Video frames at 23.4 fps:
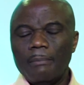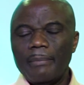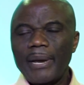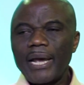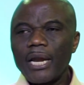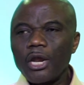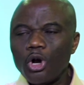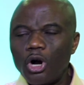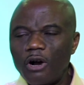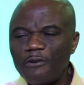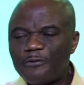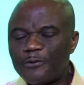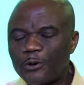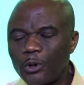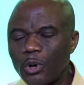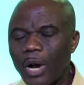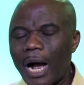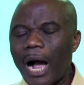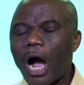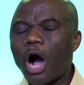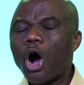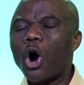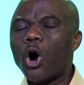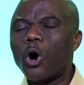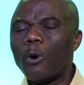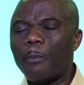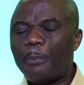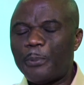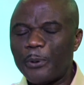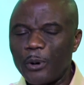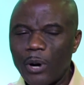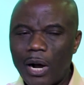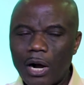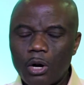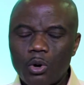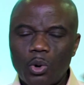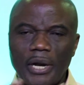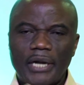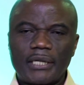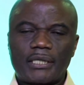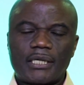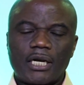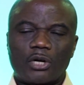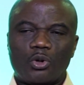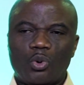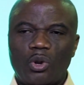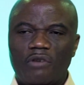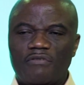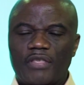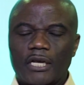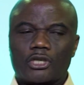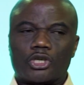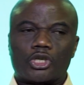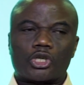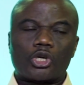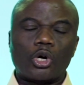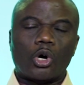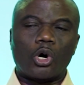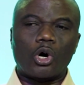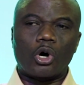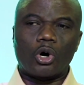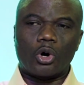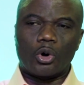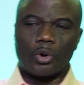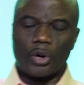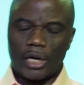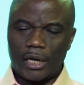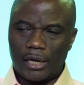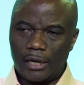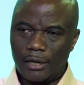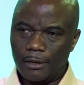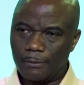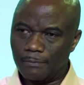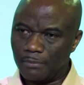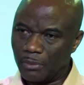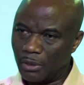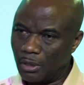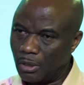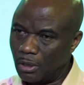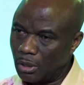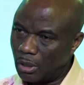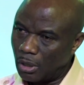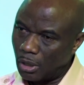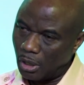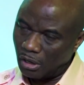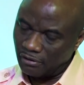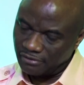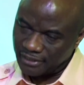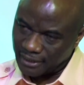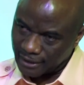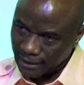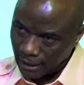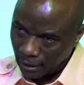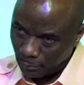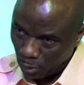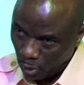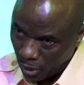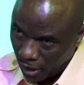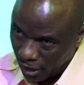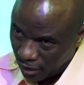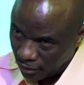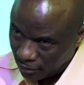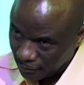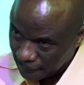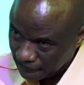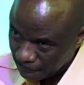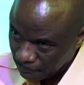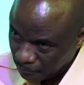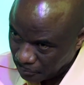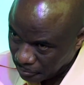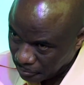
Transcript: Many of you, I hope, you are acquainted with the story of Samuel.